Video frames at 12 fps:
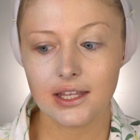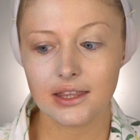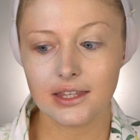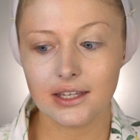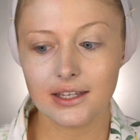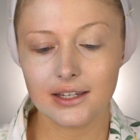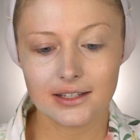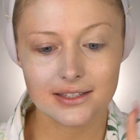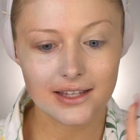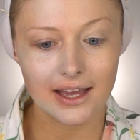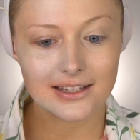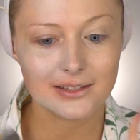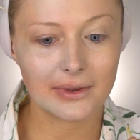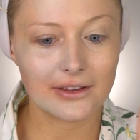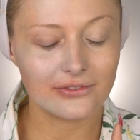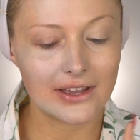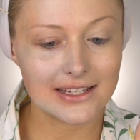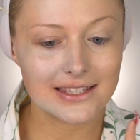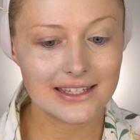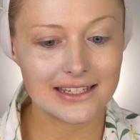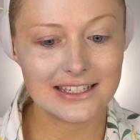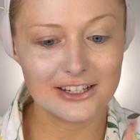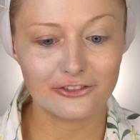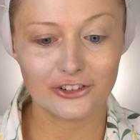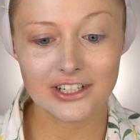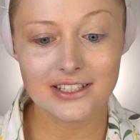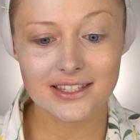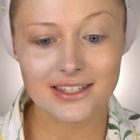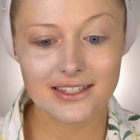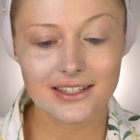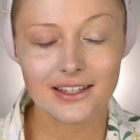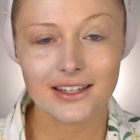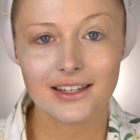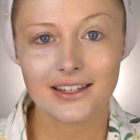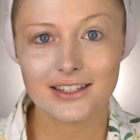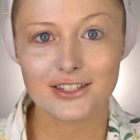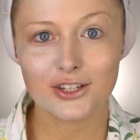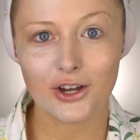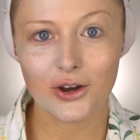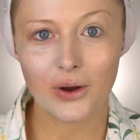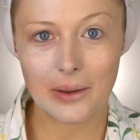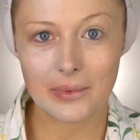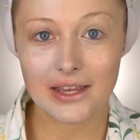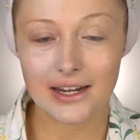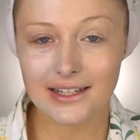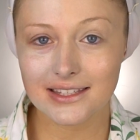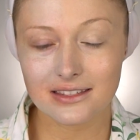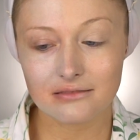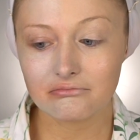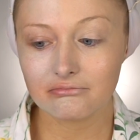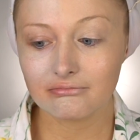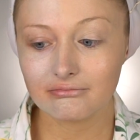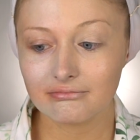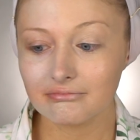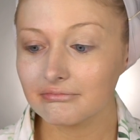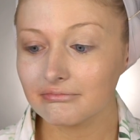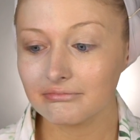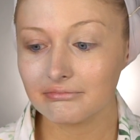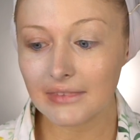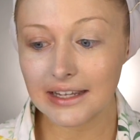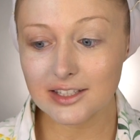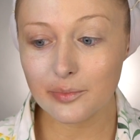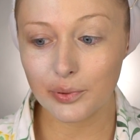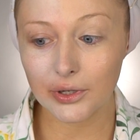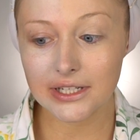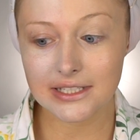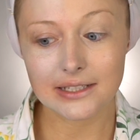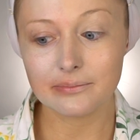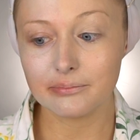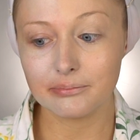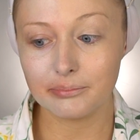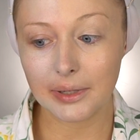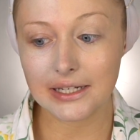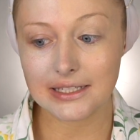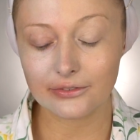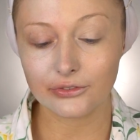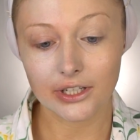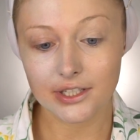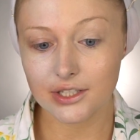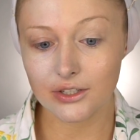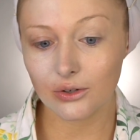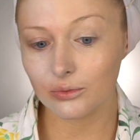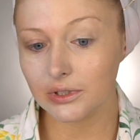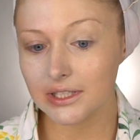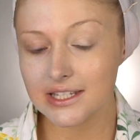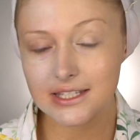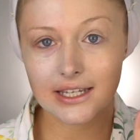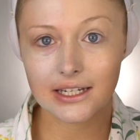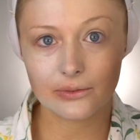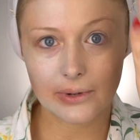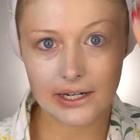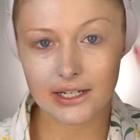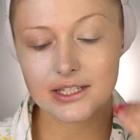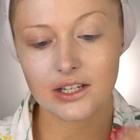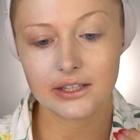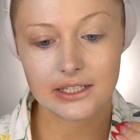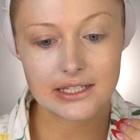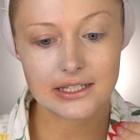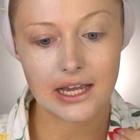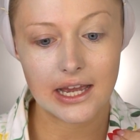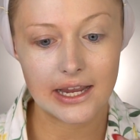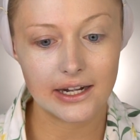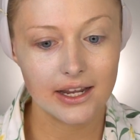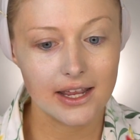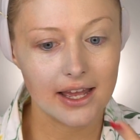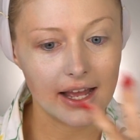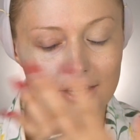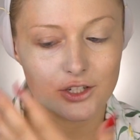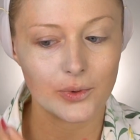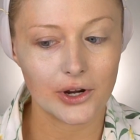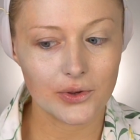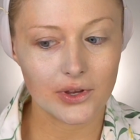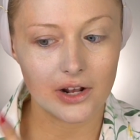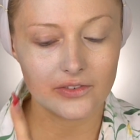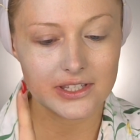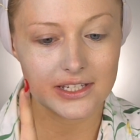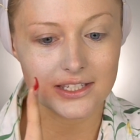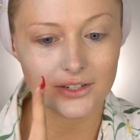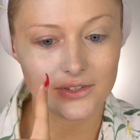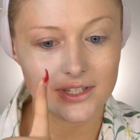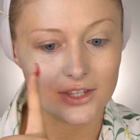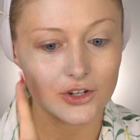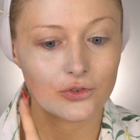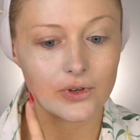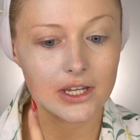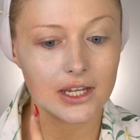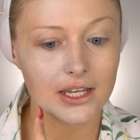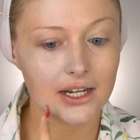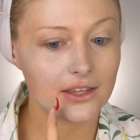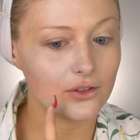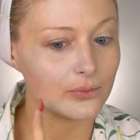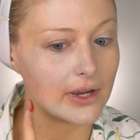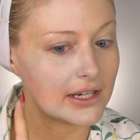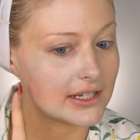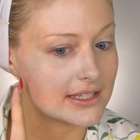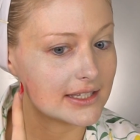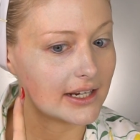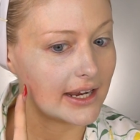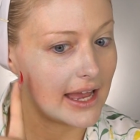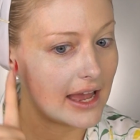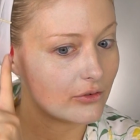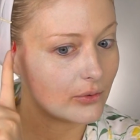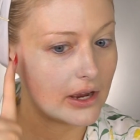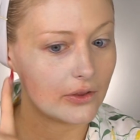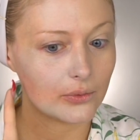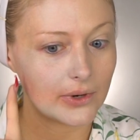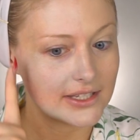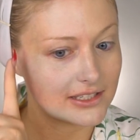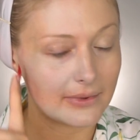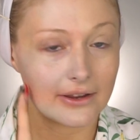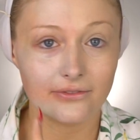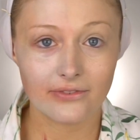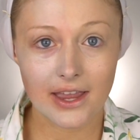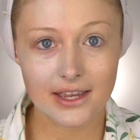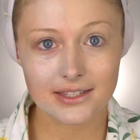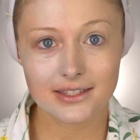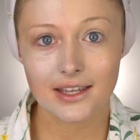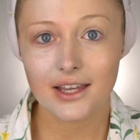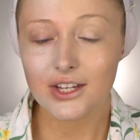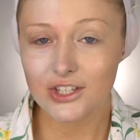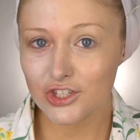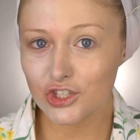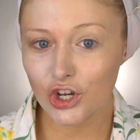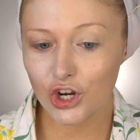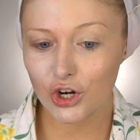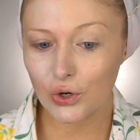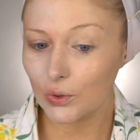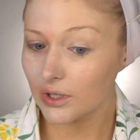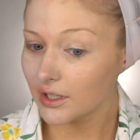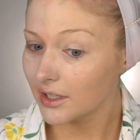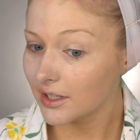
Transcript: the sides of my face, the difference. So I mean, it's a pretty big difference. You don't really see any redness on this side, as to where you can obviously still see the green and the redness that I have around the rest of my face. So